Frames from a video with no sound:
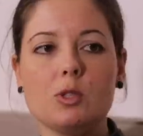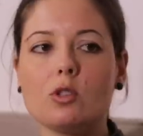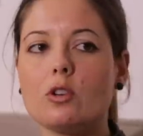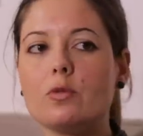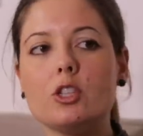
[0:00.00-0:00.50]
We
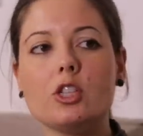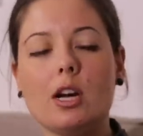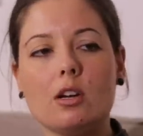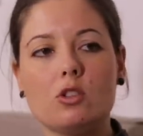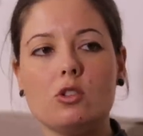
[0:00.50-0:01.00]
started reaching
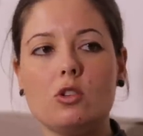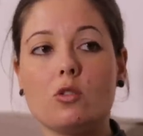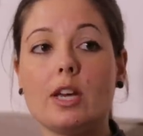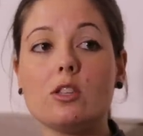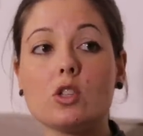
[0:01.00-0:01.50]
out to
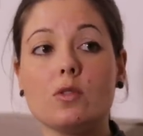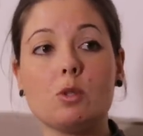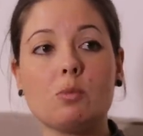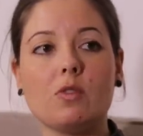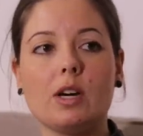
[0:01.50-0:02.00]
great
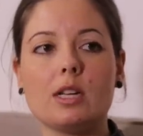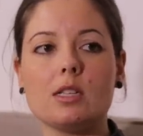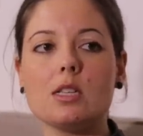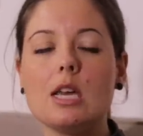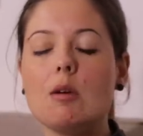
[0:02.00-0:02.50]
service
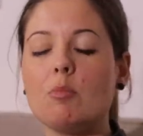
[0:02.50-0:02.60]
providers,